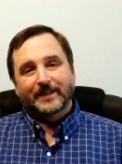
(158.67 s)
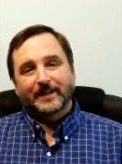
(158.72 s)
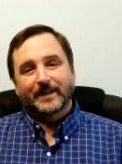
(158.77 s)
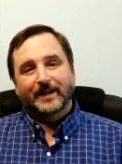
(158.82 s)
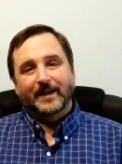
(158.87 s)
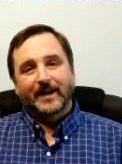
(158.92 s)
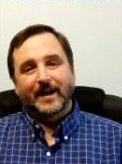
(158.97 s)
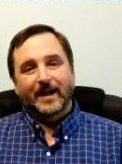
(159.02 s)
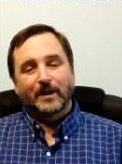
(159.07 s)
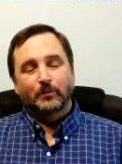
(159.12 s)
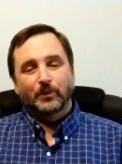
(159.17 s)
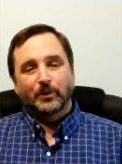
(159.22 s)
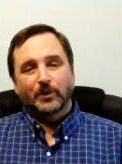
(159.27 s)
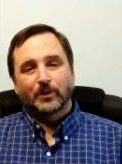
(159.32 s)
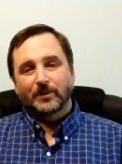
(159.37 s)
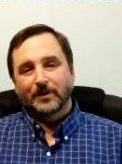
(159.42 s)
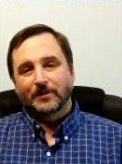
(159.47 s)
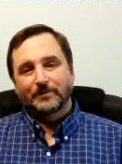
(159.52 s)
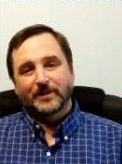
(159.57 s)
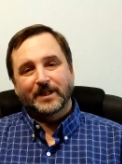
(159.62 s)
I
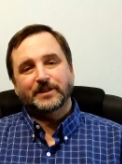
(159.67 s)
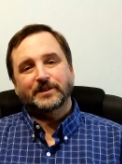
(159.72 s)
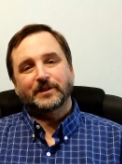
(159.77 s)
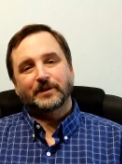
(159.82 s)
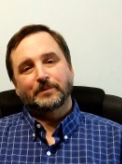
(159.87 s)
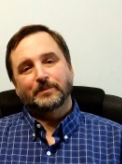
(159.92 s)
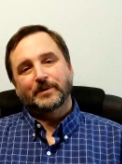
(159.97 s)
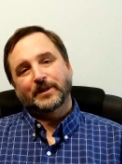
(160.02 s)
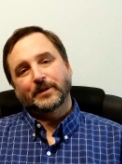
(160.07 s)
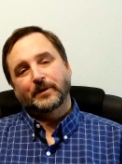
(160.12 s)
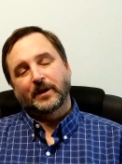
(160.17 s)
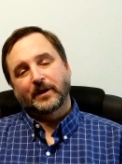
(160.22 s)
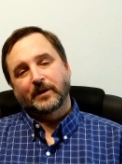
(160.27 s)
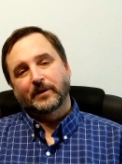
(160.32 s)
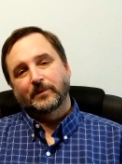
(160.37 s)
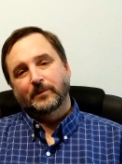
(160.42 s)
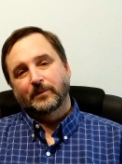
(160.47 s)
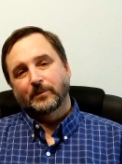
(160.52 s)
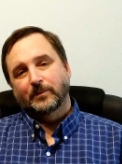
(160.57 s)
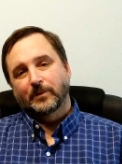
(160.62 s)
will eventually be doing
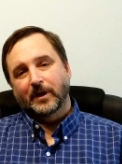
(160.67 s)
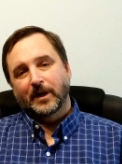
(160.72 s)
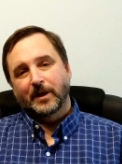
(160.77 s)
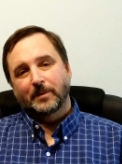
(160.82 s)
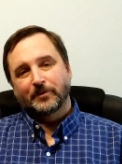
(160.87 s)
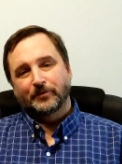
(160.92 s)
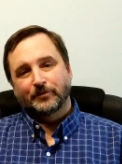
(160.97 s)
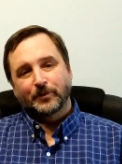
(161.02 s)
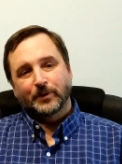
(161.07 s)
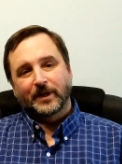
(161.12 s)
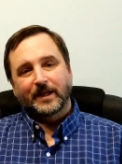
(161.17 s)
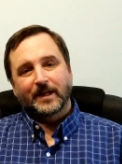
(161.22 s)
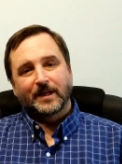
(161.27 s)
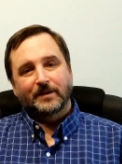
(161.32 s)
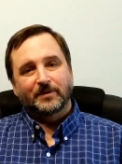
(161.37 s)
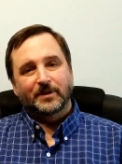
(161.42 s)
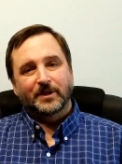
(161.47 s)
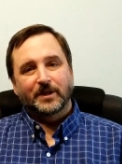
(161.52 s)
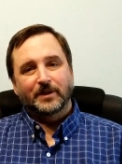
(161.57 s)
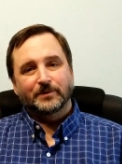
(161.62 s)
Warhammer 40k
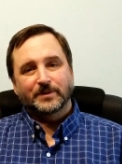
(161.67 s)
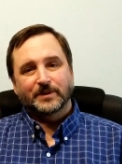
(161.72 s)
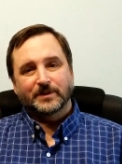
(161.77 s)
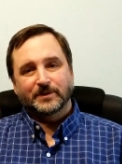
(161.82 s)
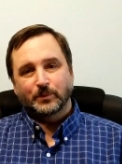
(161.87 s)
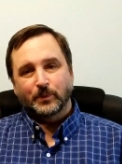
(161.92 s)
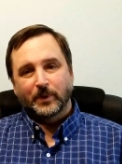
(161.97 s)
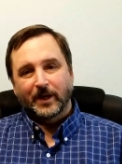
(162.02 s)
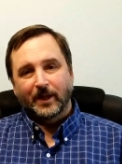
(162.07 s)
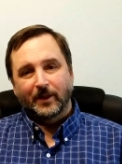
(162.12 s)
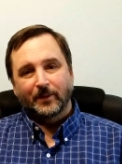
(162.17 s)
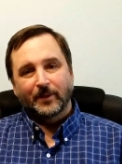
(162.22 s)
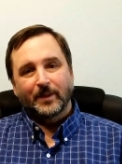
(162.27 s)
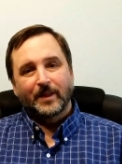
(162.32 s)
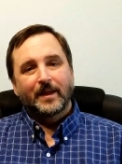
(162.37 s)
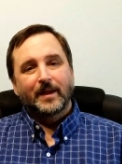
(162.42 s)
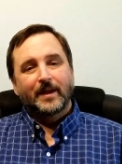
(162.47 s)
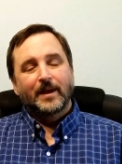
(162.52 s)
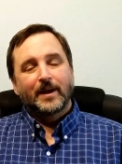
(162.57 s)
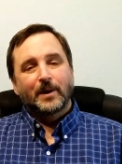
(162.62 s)
videos as well,
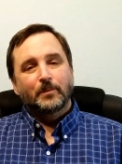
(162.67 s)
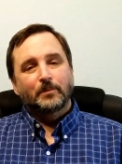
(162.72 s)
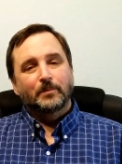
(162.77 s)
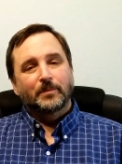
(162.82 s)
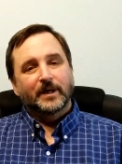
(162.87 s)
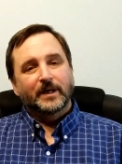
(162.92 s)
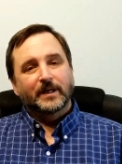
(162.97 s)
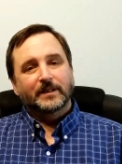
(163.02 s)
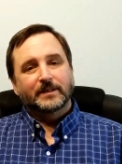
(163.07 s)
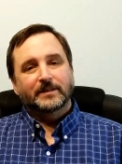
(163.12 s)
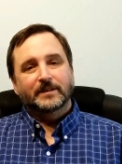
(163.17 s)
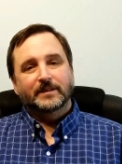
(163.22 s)
but